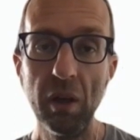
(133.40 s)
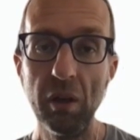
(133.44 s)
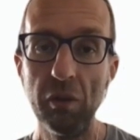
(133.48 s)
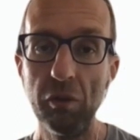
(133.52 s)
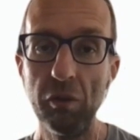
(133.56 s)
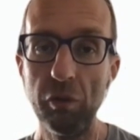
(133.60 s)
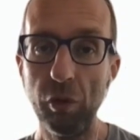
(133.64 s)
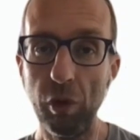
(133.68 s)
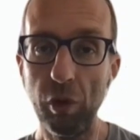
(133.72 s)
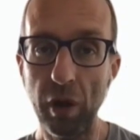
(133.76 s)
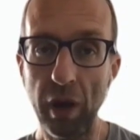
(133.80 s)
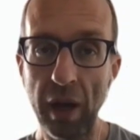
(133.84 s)

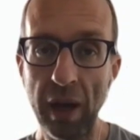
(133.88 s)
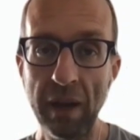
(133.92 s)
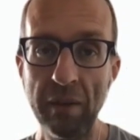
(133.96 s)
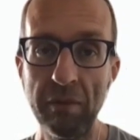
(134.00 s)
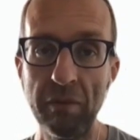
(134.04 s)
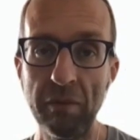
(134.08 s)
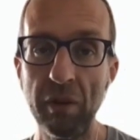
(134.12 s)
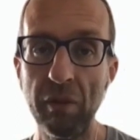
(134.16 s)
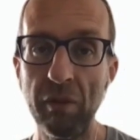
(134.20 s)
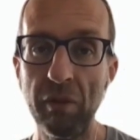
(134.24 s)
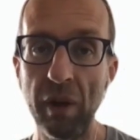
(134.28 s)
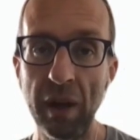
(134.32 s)
for
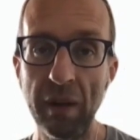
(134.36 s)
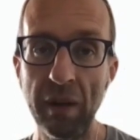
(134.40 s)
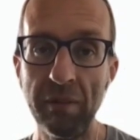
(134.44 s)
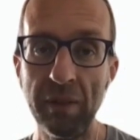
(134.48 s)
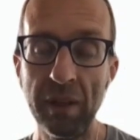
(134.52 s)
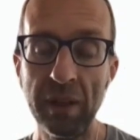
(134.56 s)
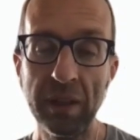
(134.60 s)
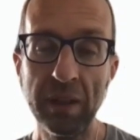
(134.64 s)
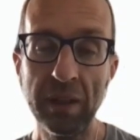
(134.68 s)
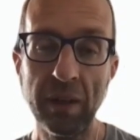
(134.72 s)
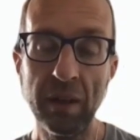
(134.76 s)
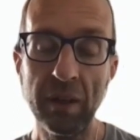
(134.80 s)
every
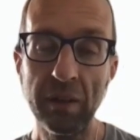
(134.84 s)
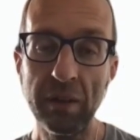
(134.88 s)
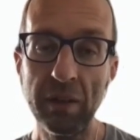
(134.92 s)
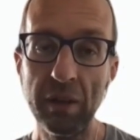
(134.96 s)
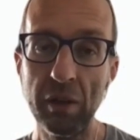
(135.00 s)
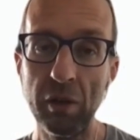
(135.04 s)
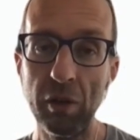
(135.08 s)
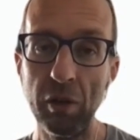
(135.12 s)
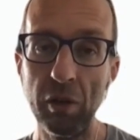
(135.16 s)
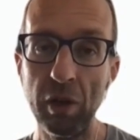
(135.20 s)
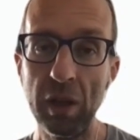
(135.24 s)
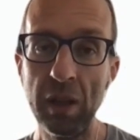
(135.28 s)
relevant
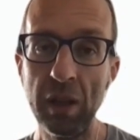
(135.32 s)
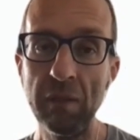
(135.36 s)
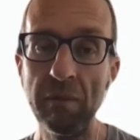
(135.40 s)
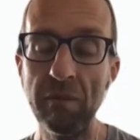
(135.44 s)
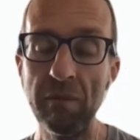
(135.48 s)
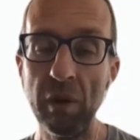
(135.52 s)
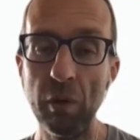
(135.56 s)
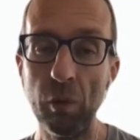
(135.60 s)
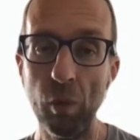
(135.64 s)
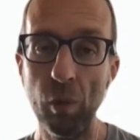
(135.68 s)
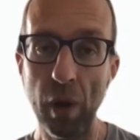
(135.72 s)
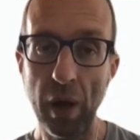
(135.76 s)
article
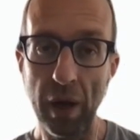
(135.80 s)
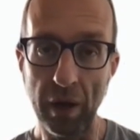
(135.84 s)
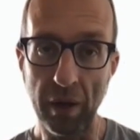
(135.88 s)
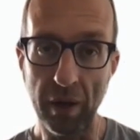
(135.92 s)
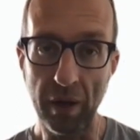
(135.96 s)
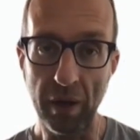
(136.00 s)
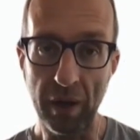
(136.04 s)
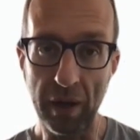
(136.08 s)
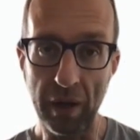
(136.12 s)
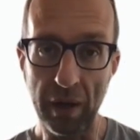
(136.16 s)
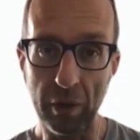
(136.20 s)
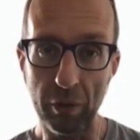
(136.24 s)
in the
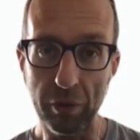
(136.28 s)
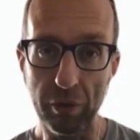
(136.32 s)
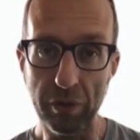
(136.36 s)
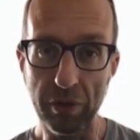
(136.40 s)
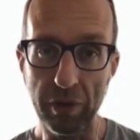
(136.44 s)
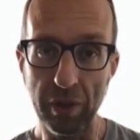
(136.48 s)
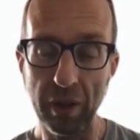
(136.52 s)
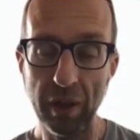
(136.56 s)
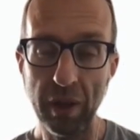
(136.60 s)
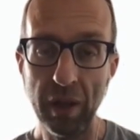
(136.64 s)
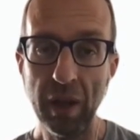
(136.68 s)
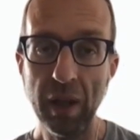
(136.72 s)

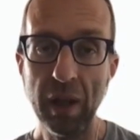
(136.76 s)
warehouse,